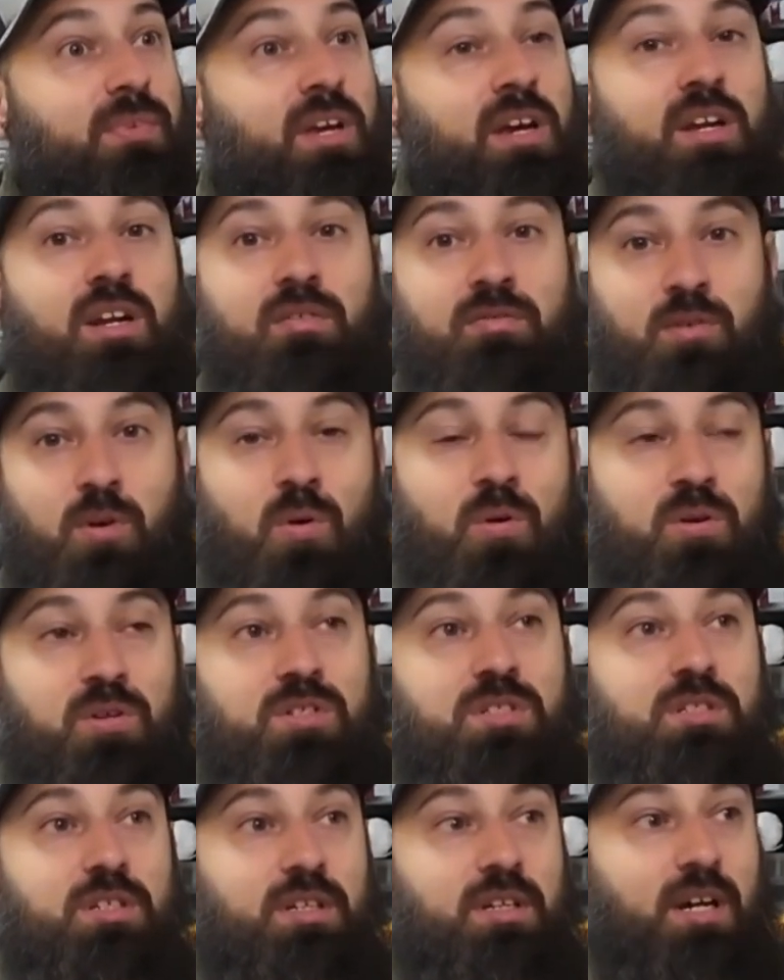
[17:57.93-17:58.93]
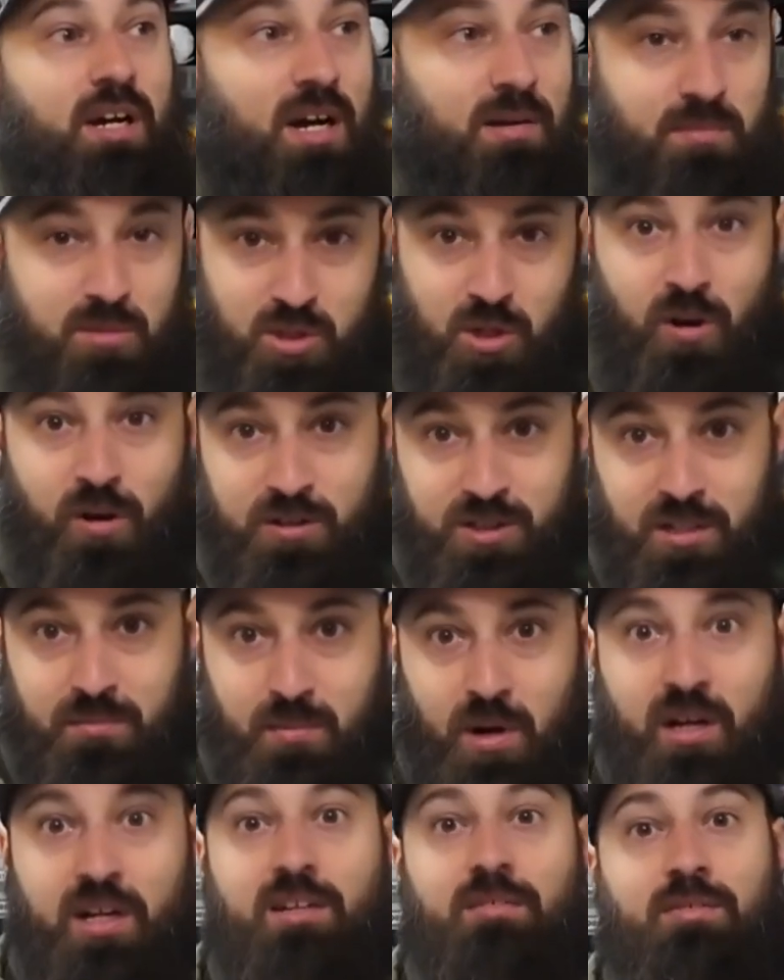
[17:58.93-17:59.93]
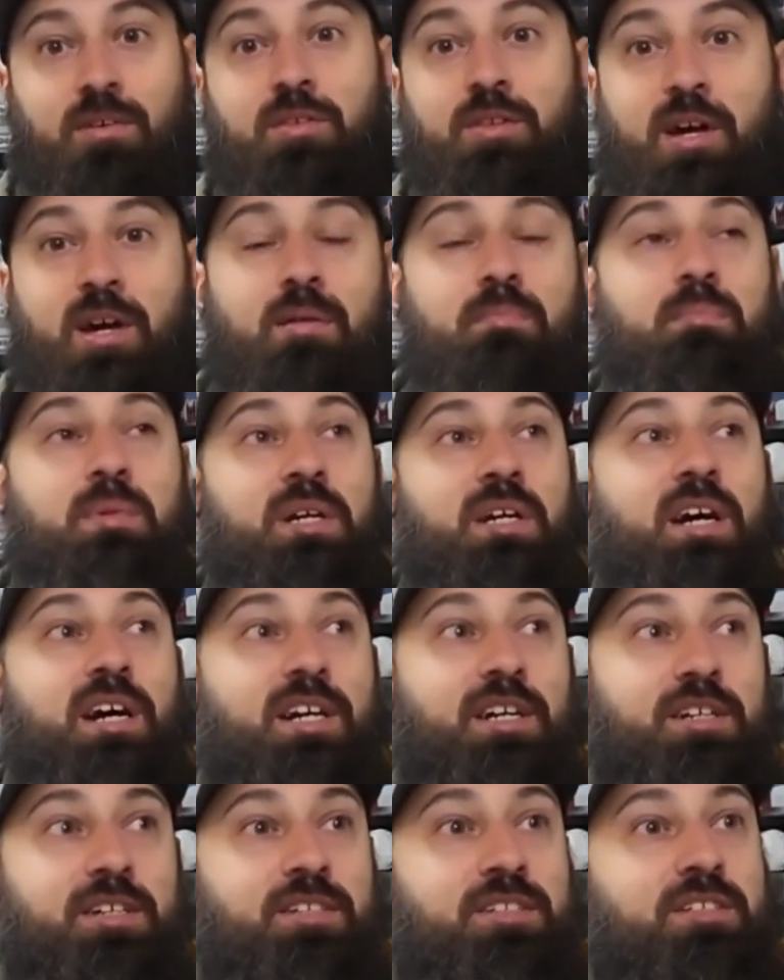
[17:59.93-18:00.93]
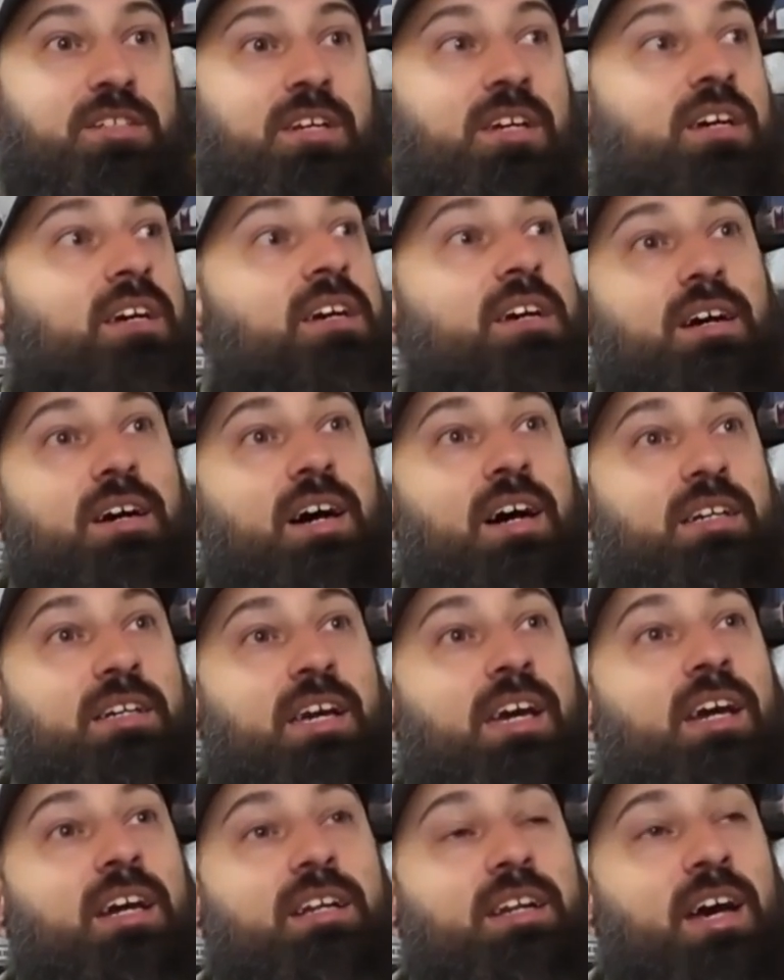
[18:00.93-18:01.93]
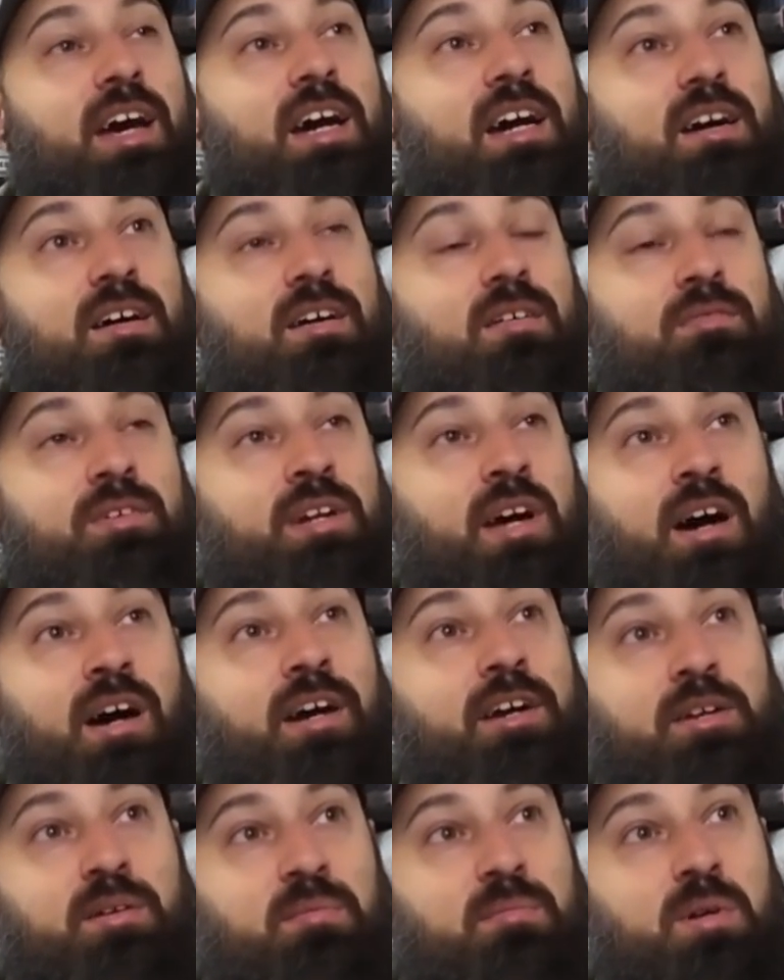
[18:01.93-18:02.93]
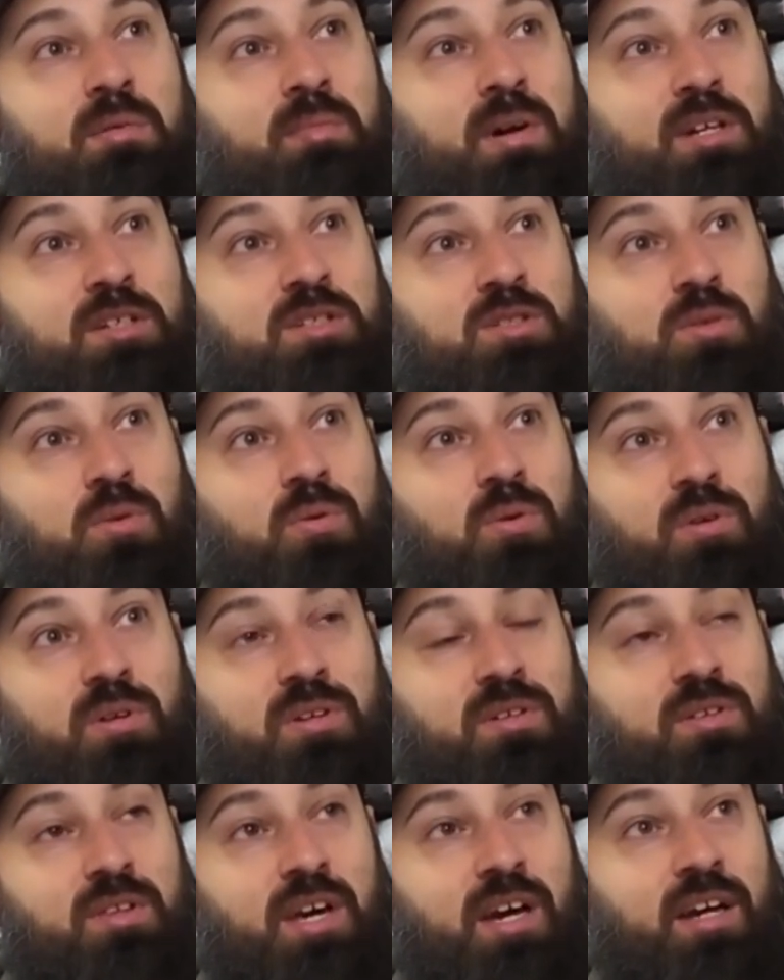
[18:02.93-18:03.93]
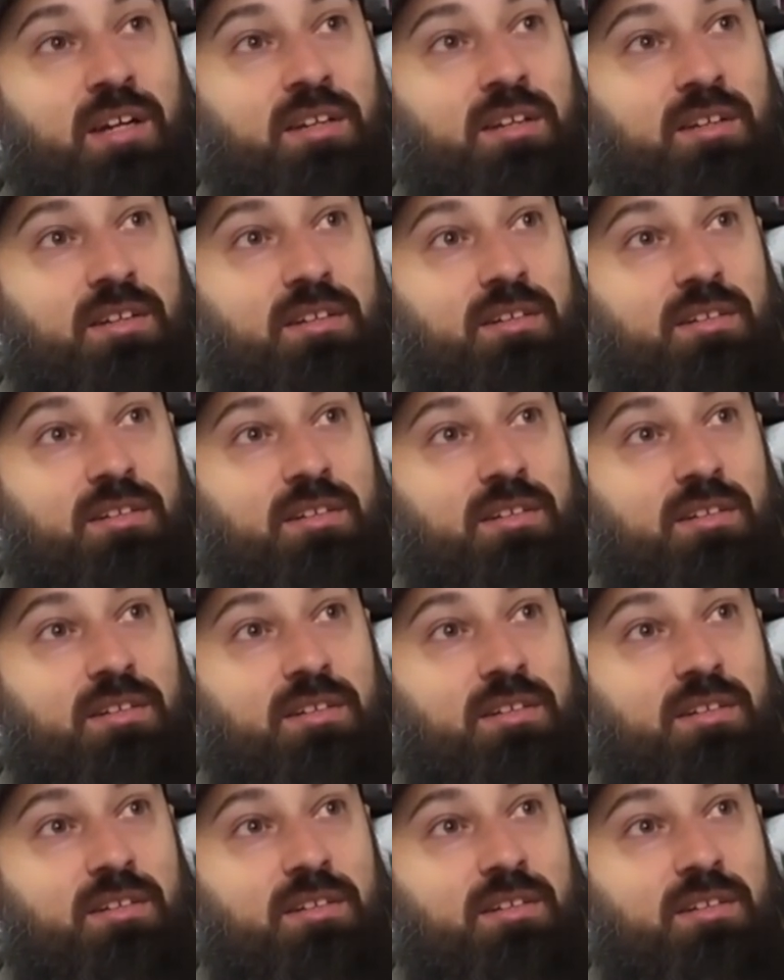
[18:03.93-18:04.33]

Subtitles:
And of course, I'm charging money for them because I can't have an item in my store that